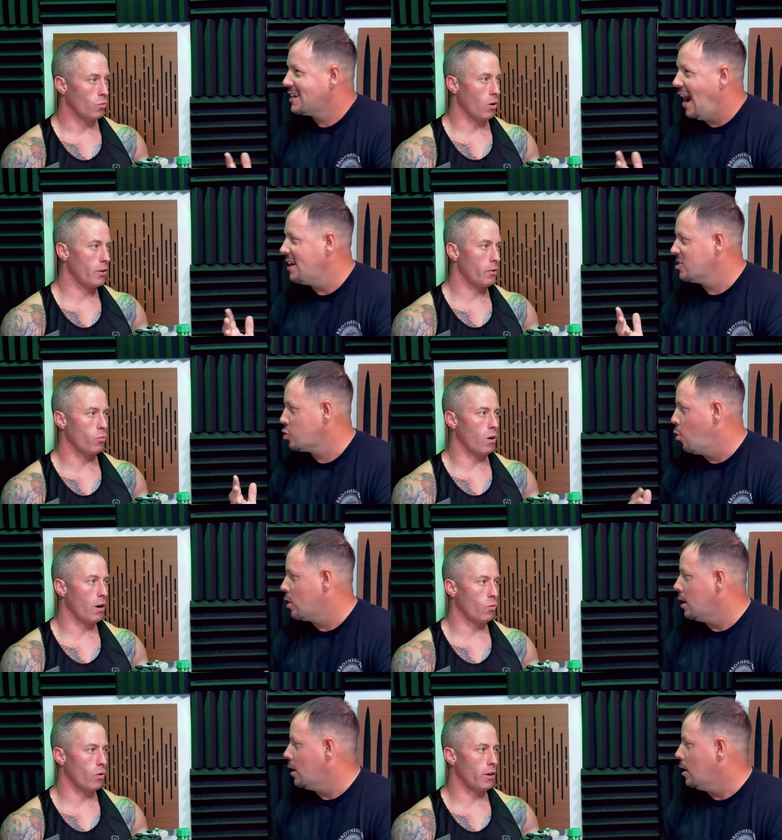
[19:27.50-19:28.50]
Speaker 1: them. Kind of
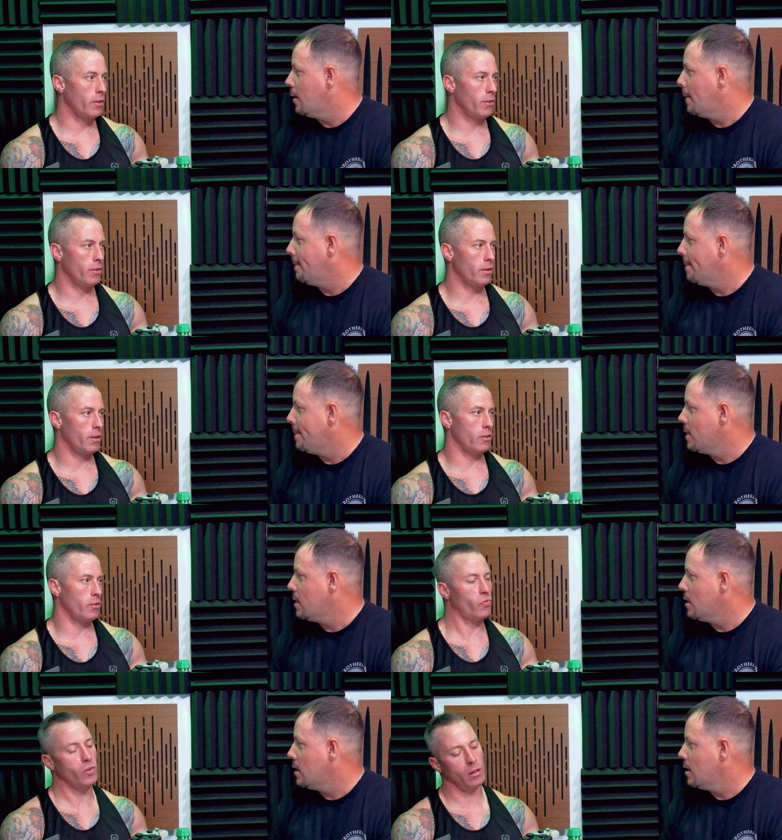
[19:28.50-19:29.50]
sort of. Where do
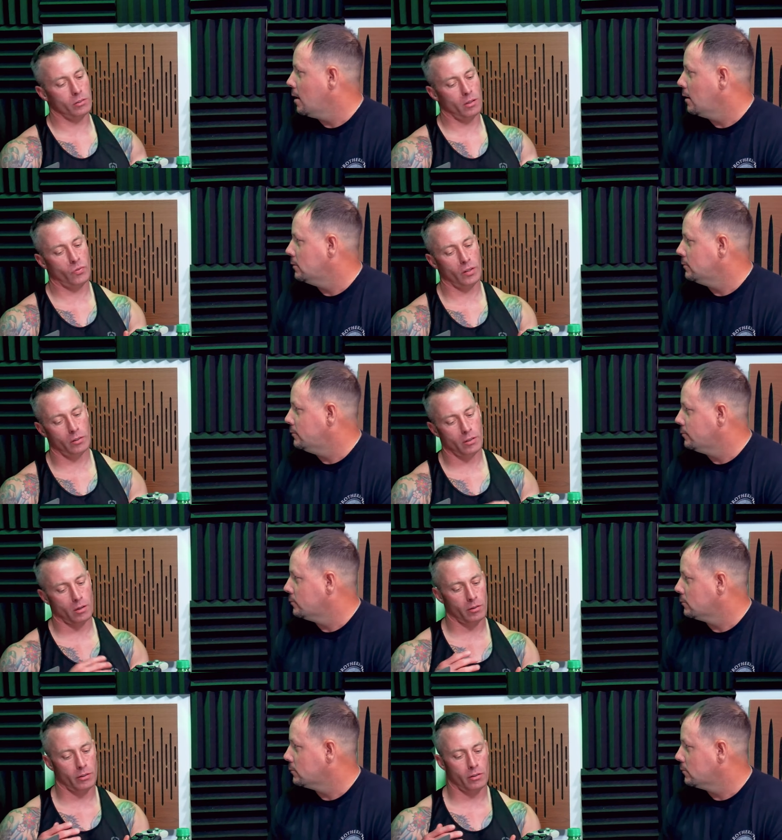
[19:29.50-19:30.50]
you feel
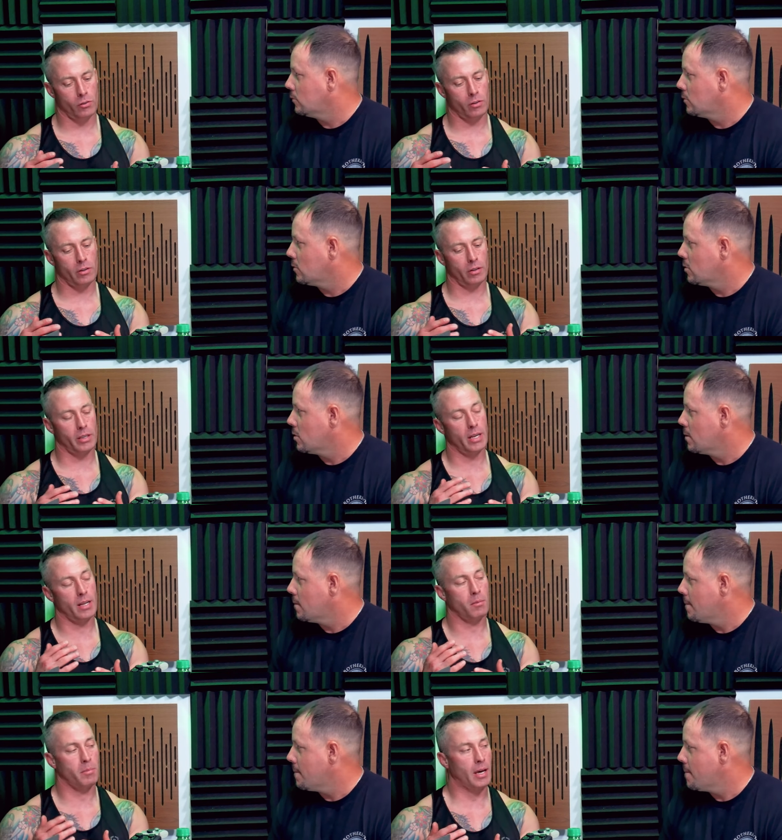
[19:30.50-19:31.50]
you're
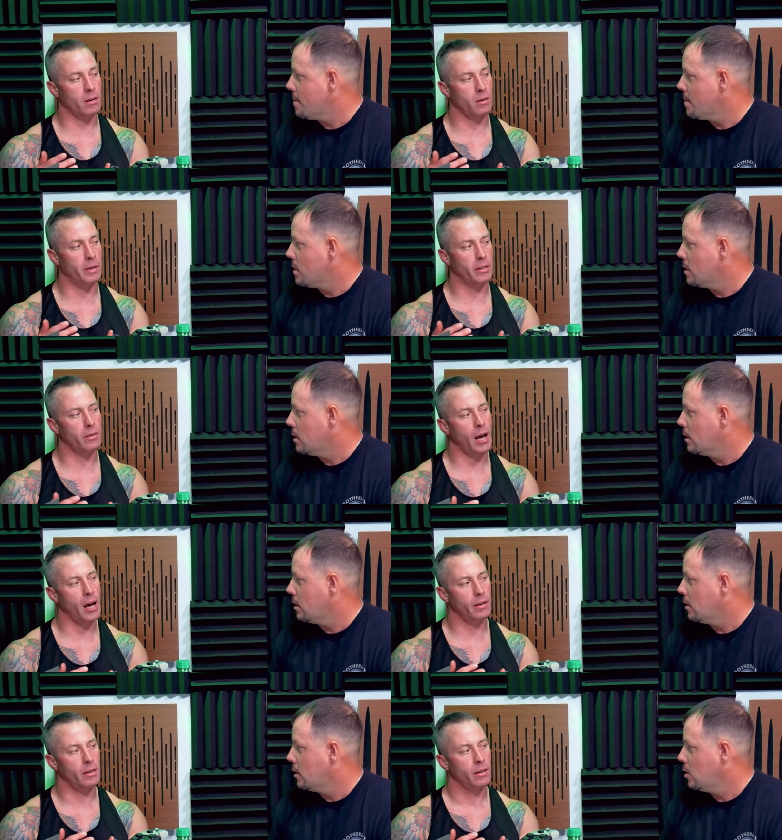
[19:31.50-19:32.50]
getting better, but you're not